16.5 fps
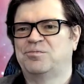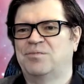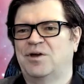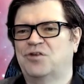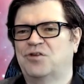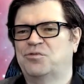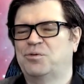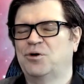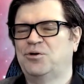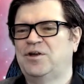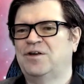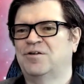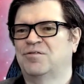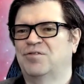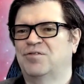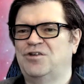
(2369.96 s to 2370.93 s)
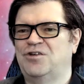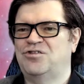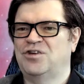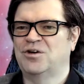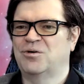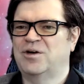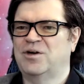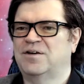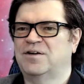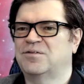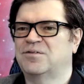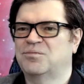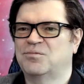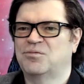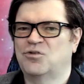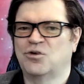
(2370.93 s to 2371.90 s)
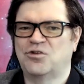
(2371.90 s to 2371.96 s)
exploding and vanishing gradient.
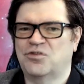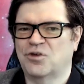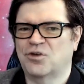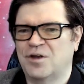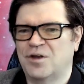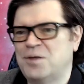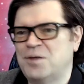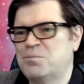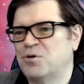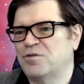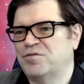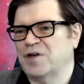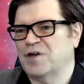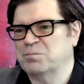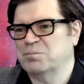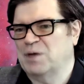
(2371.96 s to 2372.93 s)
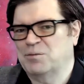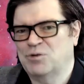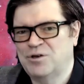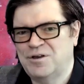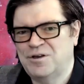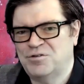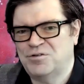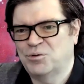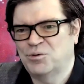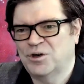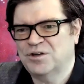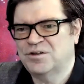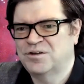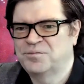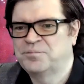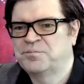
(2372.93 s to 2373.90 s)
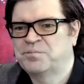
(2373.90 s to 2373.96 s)
So it's got imperfect memory, if you want,
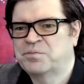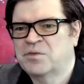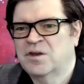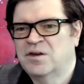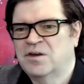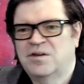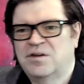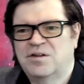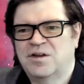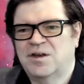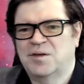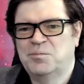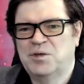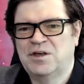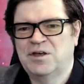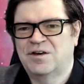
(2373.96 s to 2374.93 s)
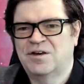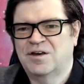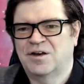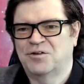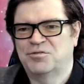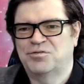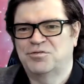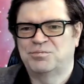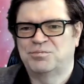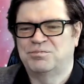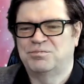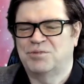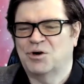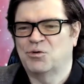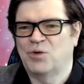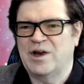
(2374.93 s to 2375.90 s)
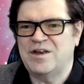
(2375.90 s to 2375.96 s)
that can be kind of
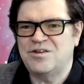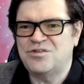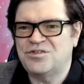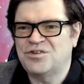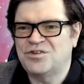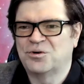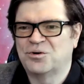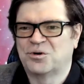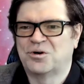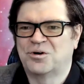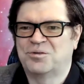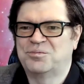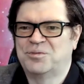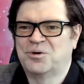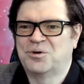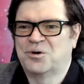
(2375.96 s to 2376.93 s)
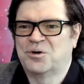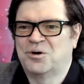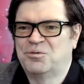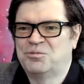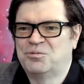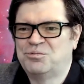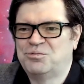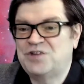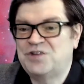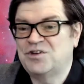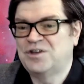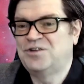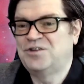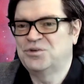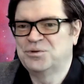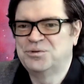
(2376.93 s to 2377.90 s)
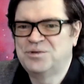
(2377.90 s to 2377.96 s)
erased or written
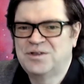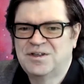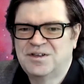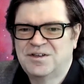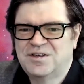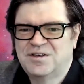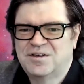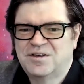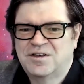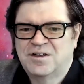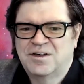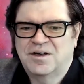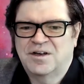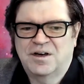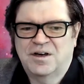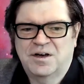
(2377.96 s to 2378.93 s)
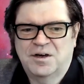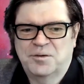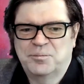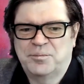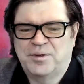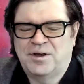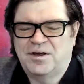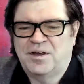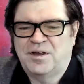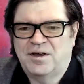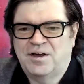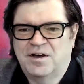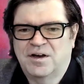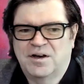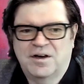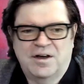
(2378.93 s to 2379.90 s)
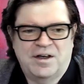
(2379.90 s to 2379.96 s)
into. And
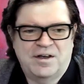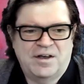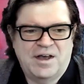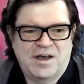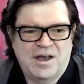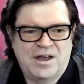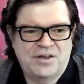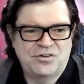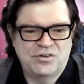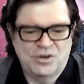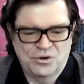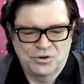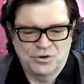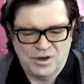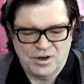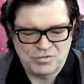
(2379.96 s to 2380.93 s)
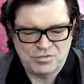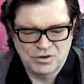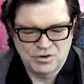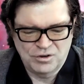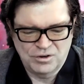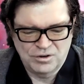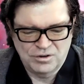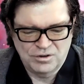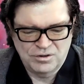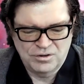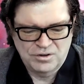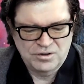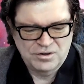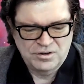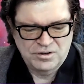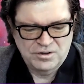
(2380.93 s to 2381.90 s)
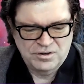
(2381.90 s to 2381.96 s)
you have the
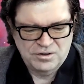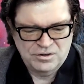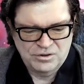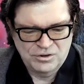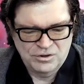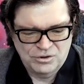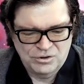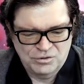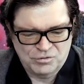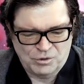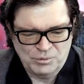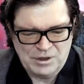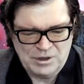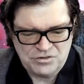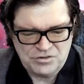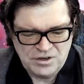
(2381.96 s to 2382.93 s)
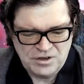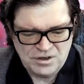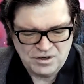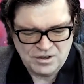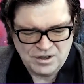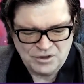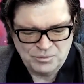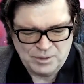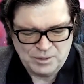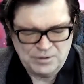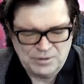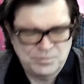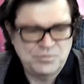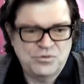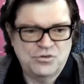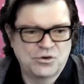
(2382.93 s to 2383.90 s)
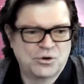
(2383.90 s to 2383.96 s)
formulas here at the
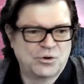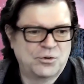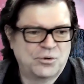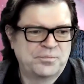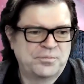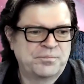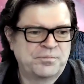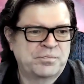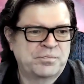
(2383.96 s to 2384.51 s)
bottom. So